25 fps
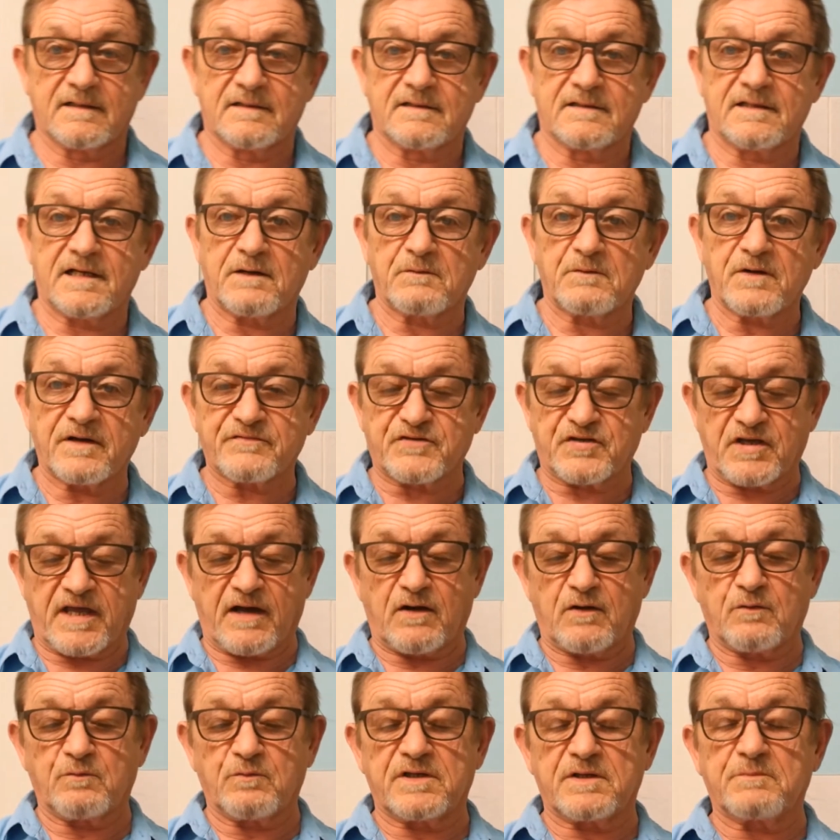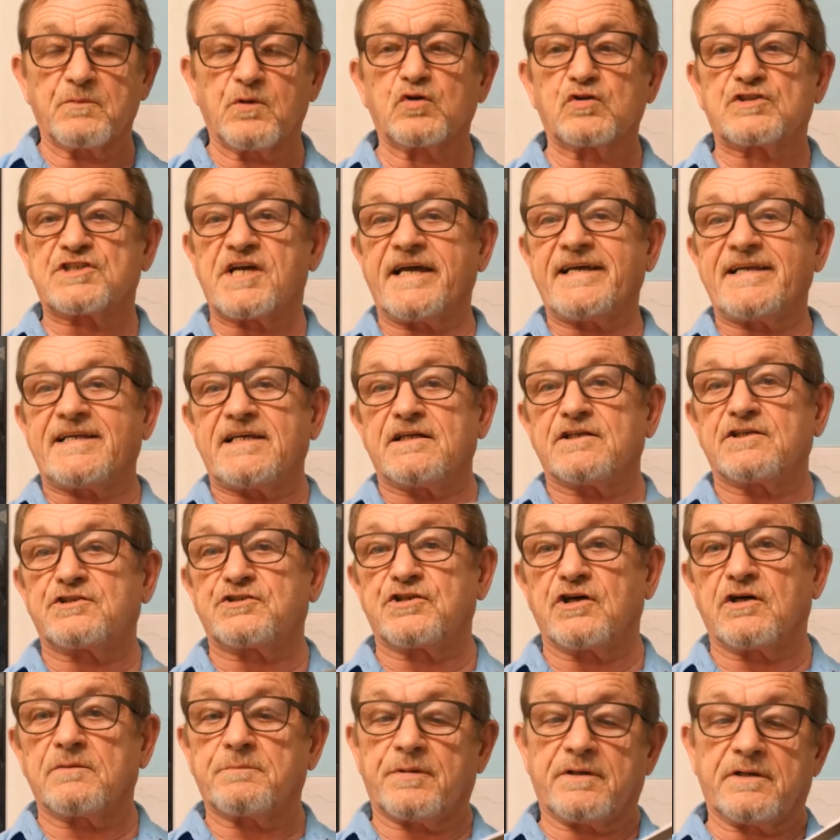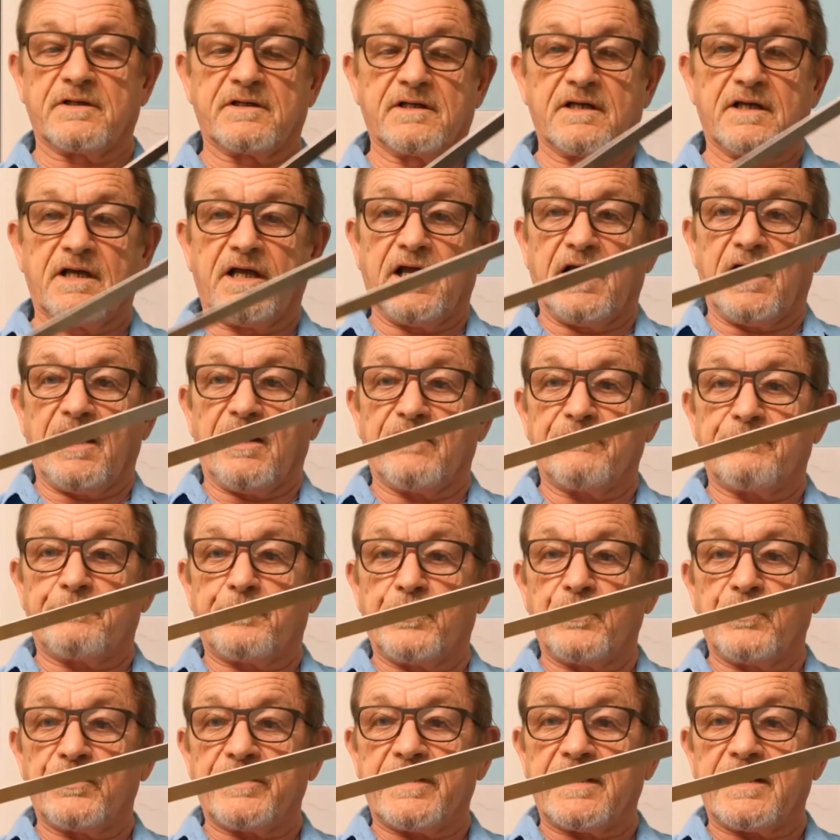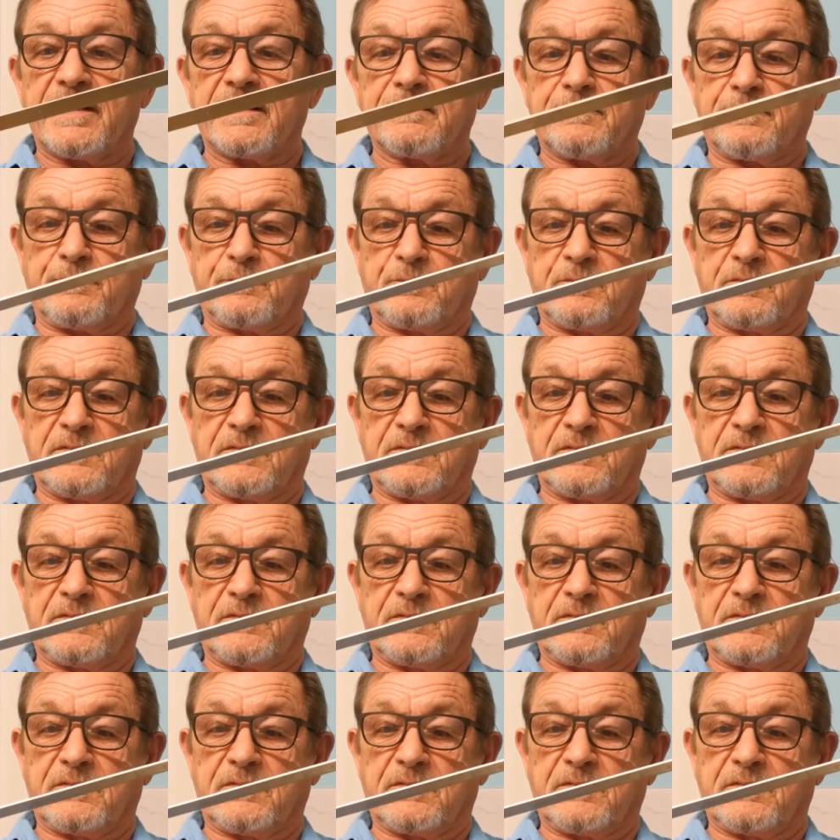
Now we have to get on with the more tedious job of putting our